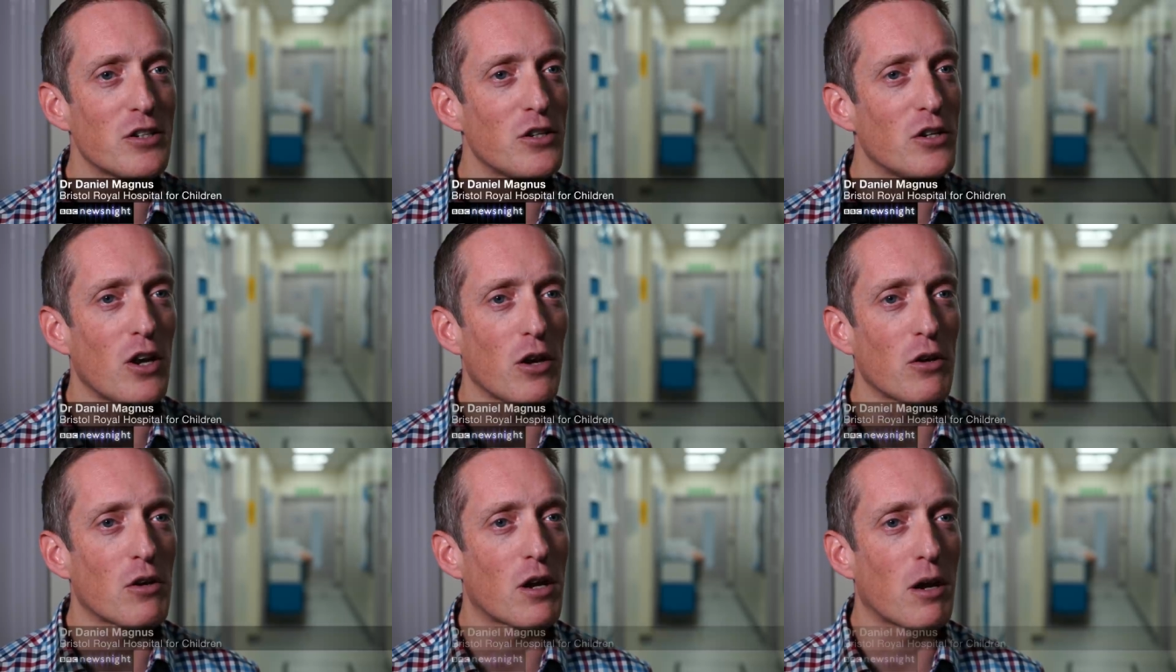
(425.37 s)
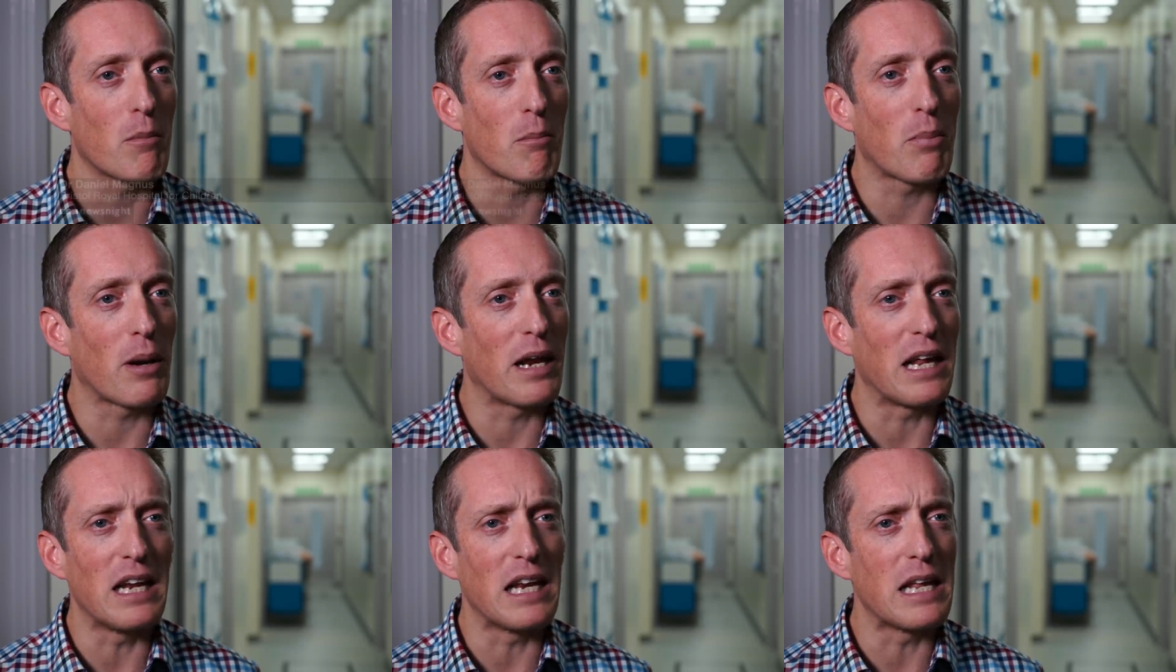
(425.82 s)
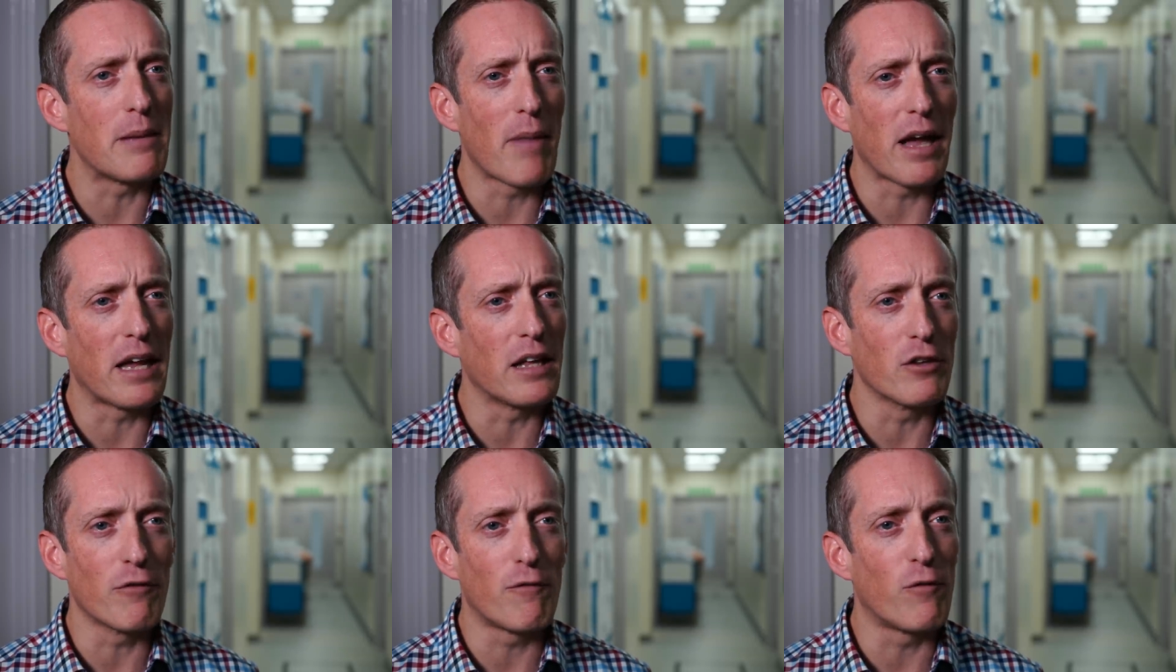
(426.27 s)
you know, completely
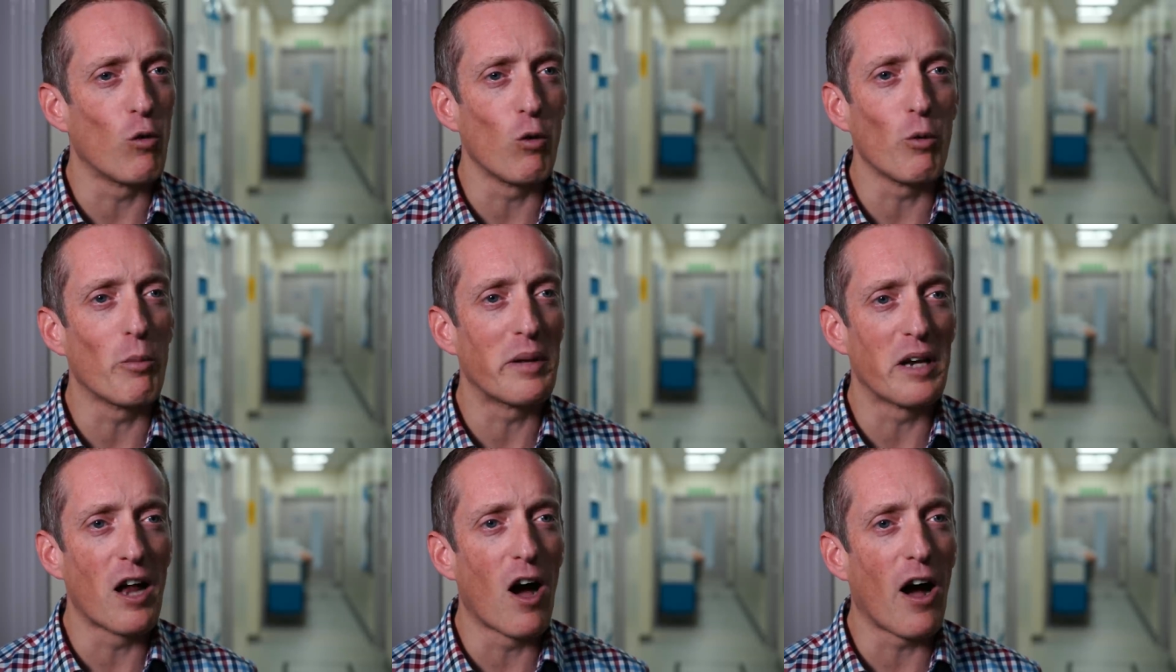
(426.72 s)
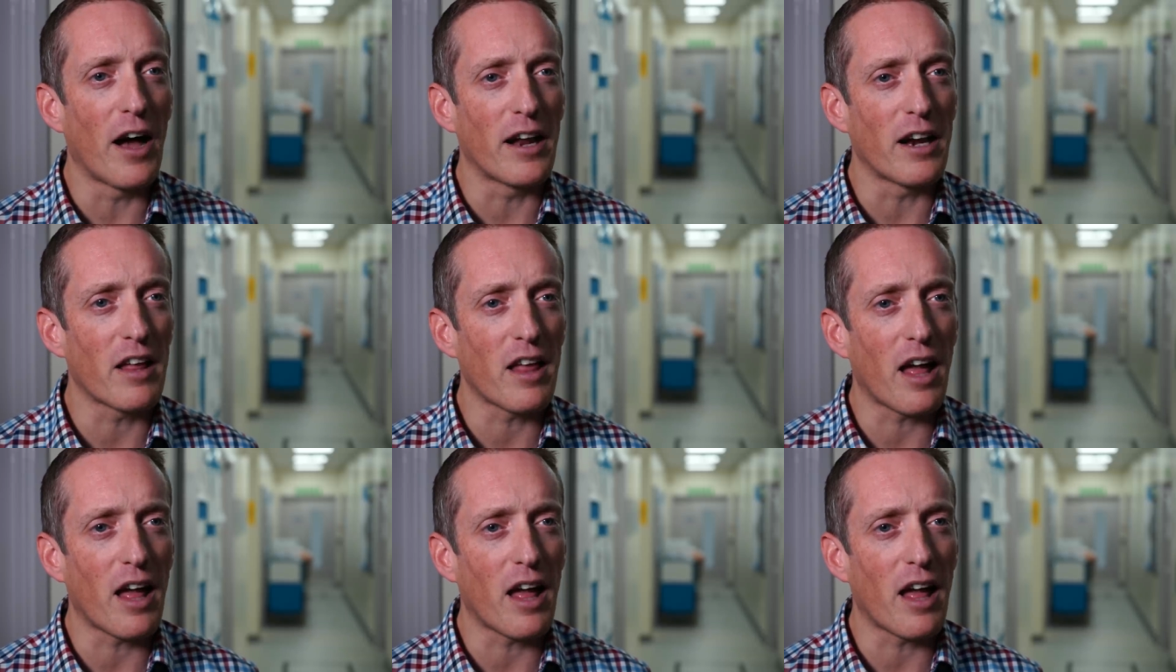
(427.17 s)
make the fall benign.